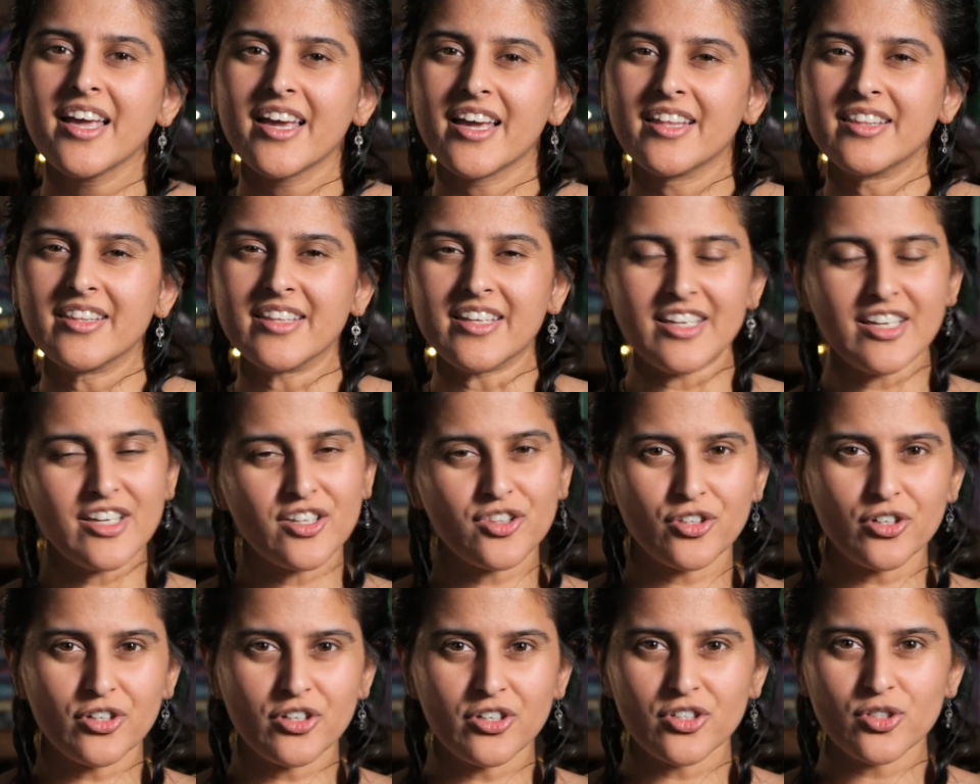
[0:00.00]
in the
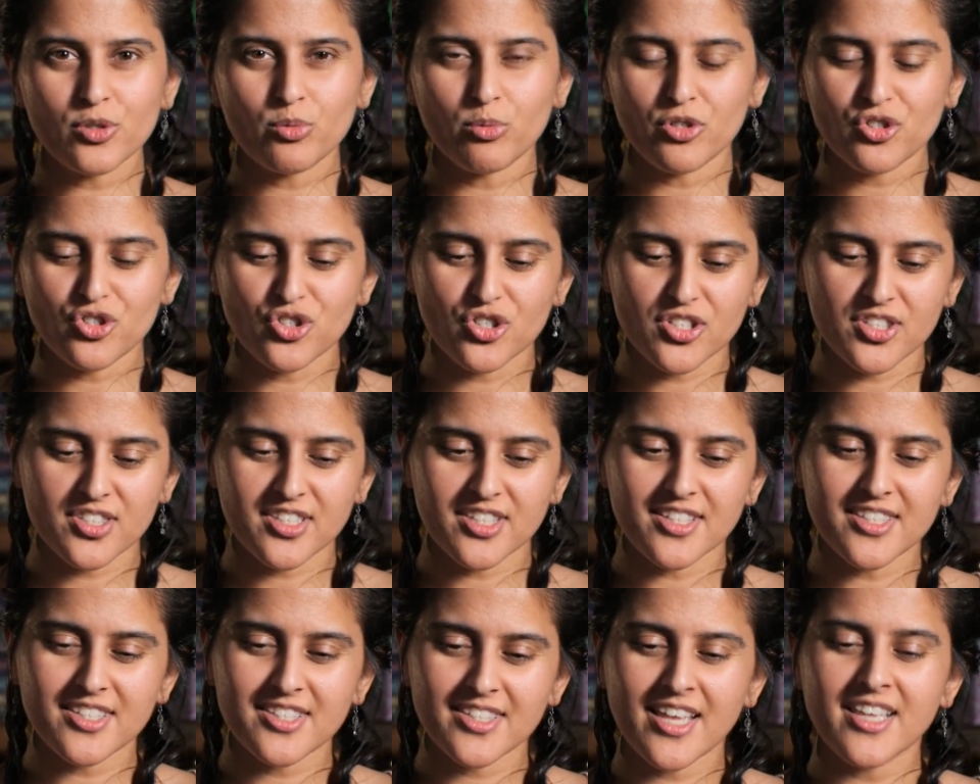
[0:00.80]
ethers, which
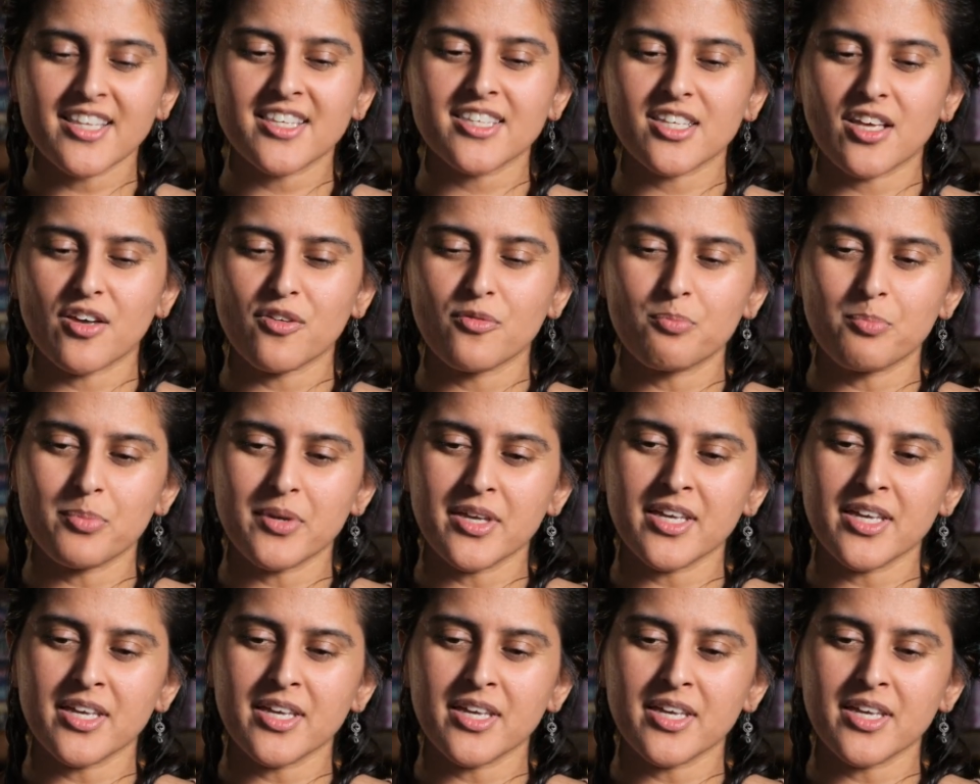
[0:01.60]
is a sense of